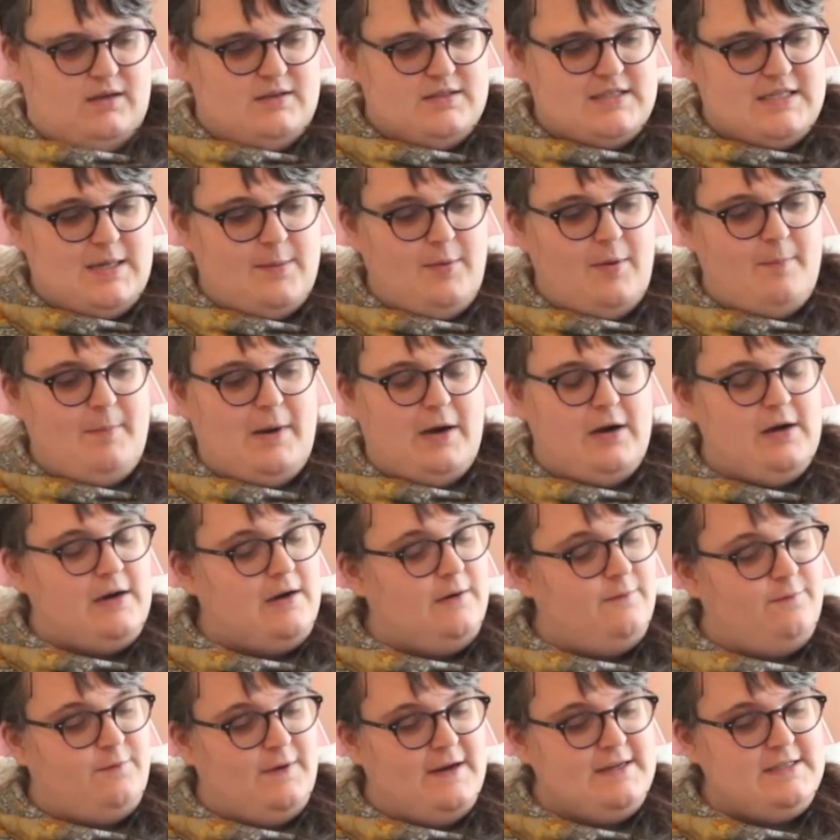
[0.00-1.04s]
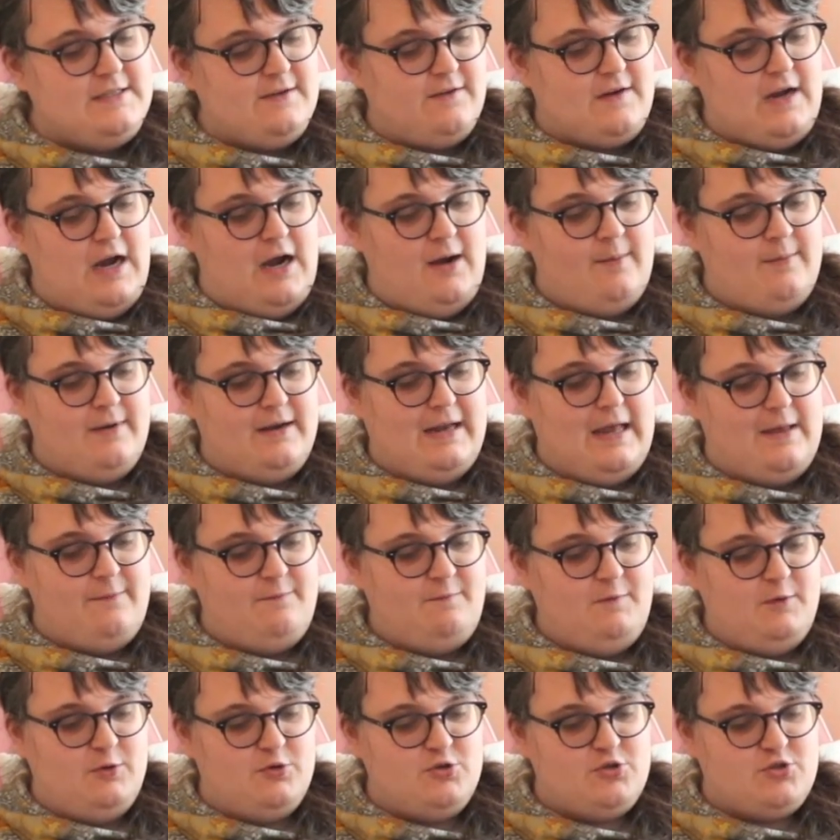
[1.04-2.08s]
Some American friends have commented that
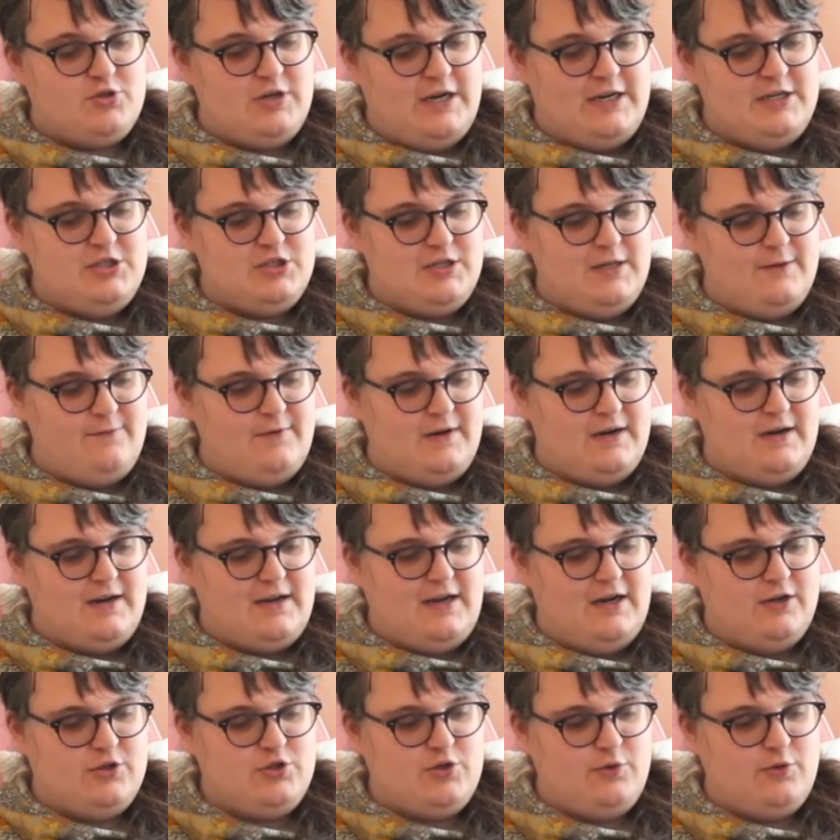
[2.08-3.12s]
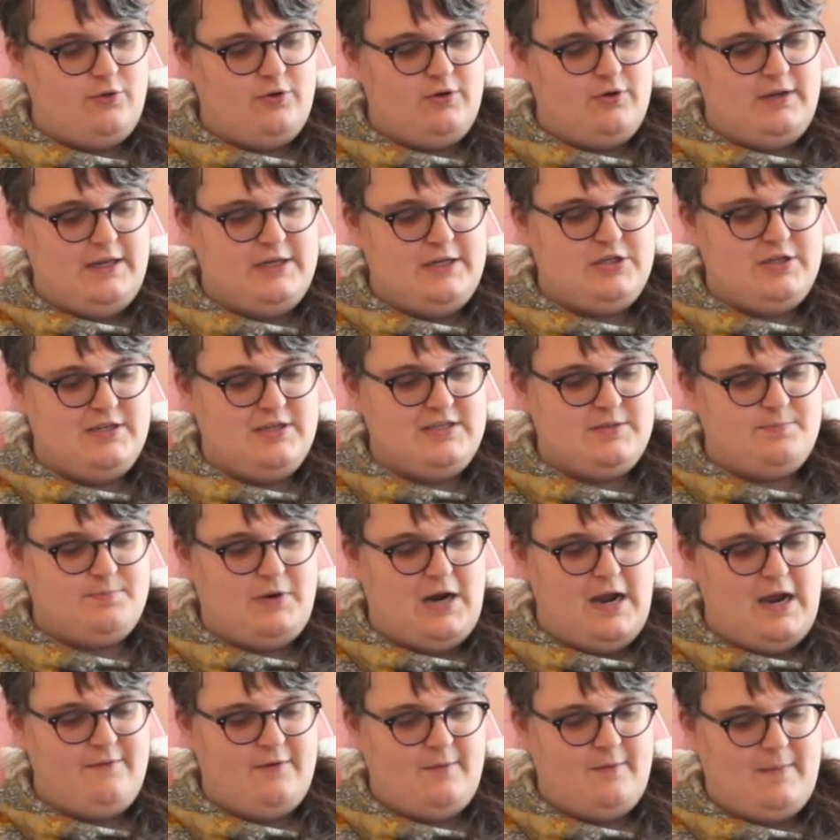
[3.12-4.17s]
it feels strange living in a country where religion is a
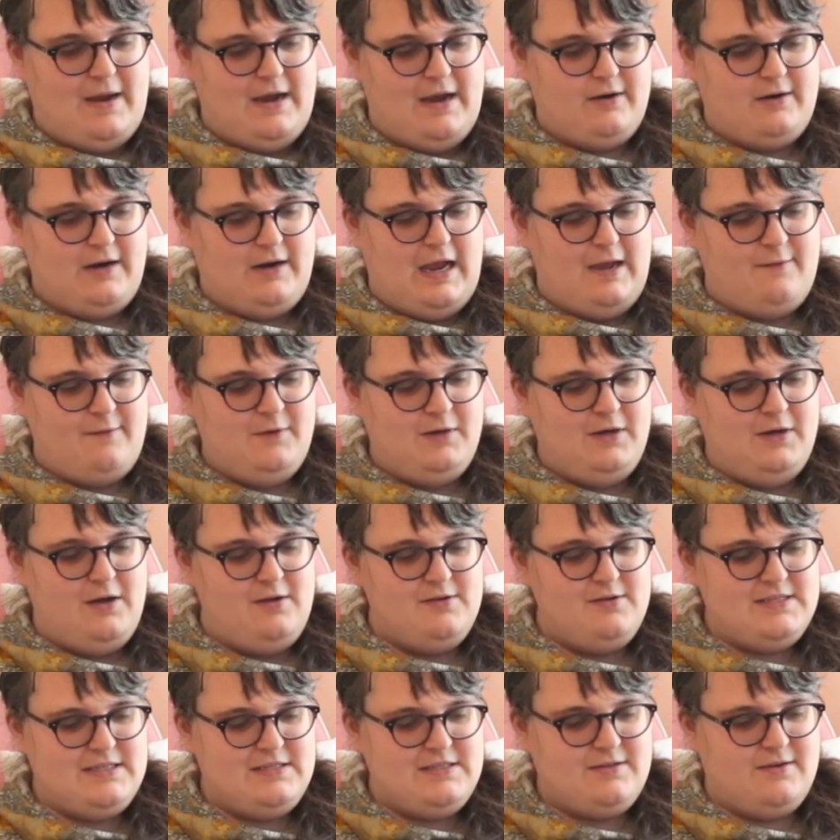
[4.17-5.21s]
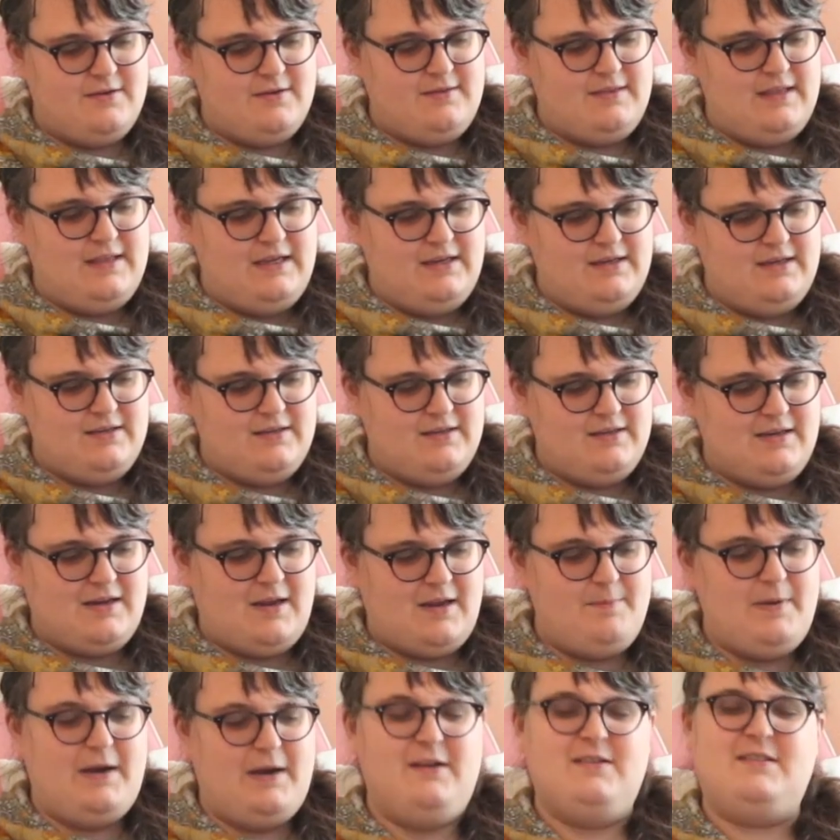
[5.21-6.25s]
private matter. Have you noticed this or think the
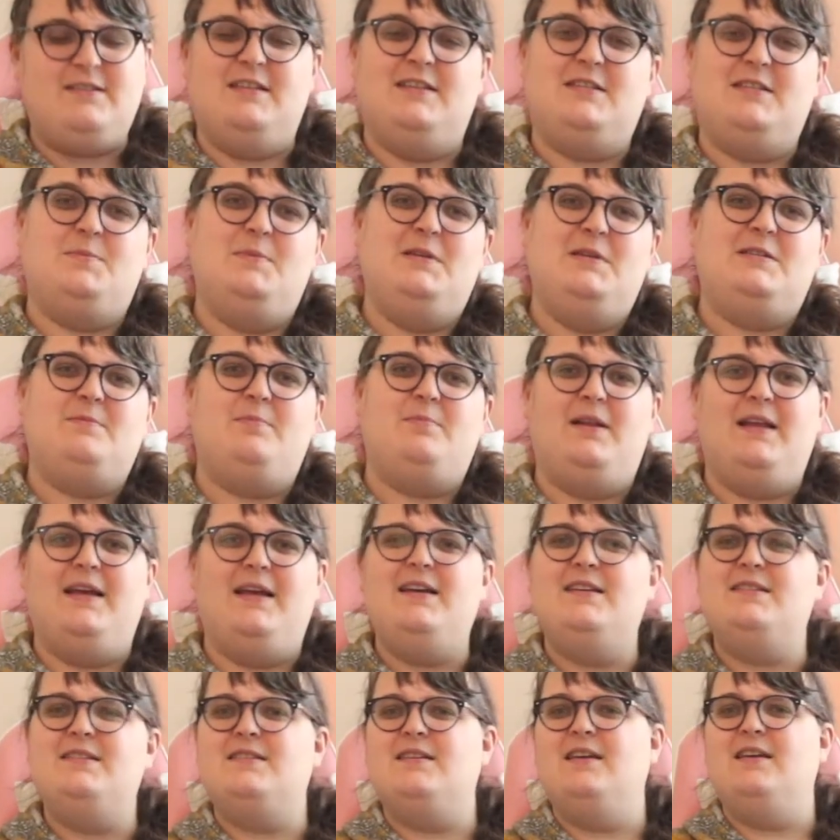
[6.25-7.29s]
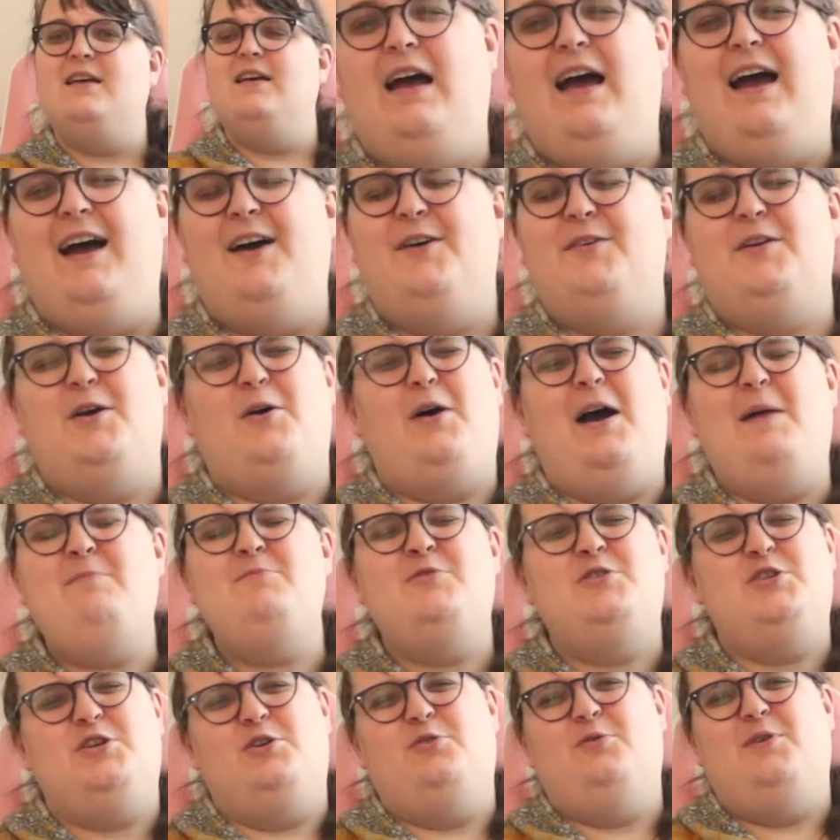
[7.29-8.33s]
comparison is misplaced? I don't know, I'm
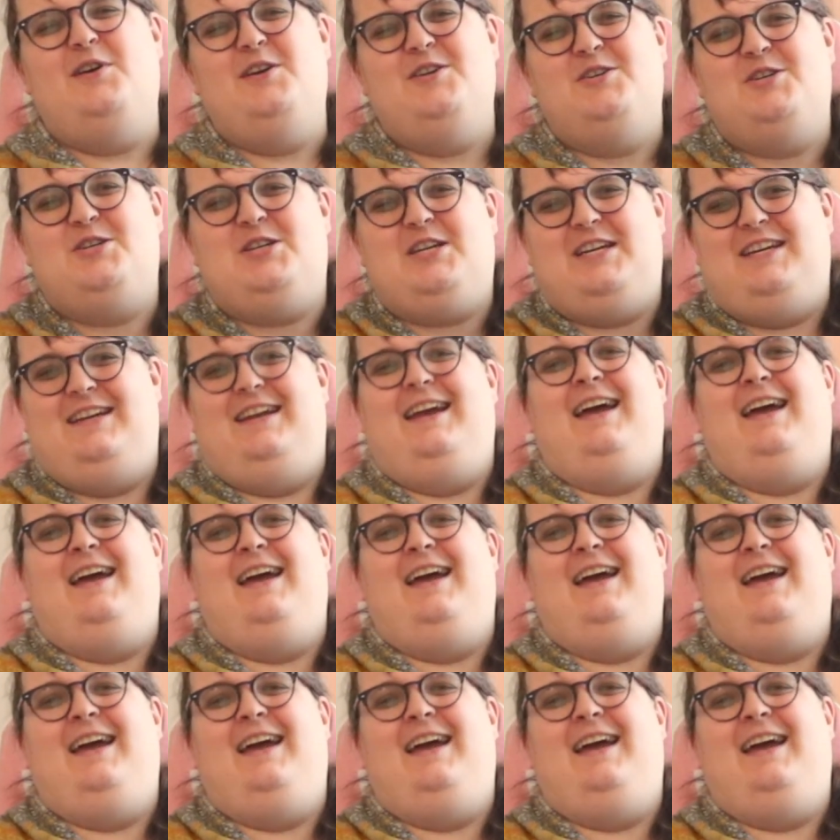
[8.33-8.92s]
Jewish.